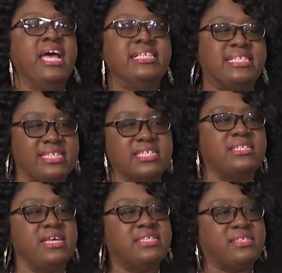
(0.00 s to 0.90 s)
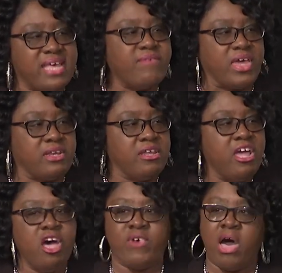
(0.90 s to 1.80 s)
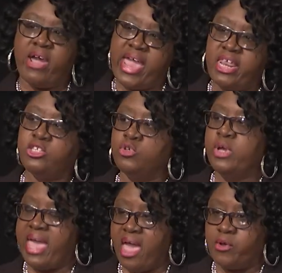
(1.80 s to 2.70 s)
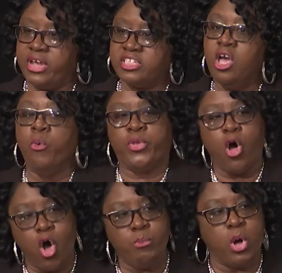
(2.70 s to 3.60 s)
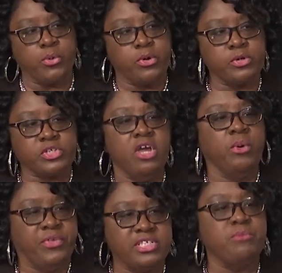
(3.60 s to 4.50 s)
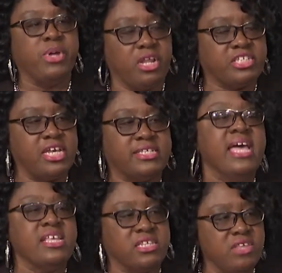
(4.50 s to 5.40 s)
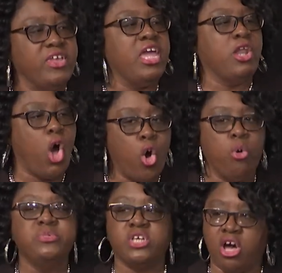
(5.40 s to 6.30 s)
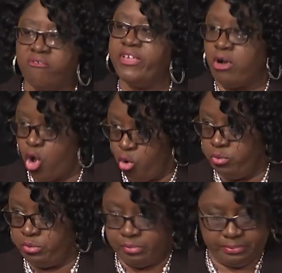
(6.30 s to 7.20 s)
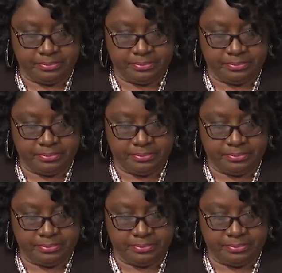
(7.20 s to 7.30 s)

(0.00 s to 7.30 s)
67 of our 82 counties with homeowners with disabilities that's living in homes of their own.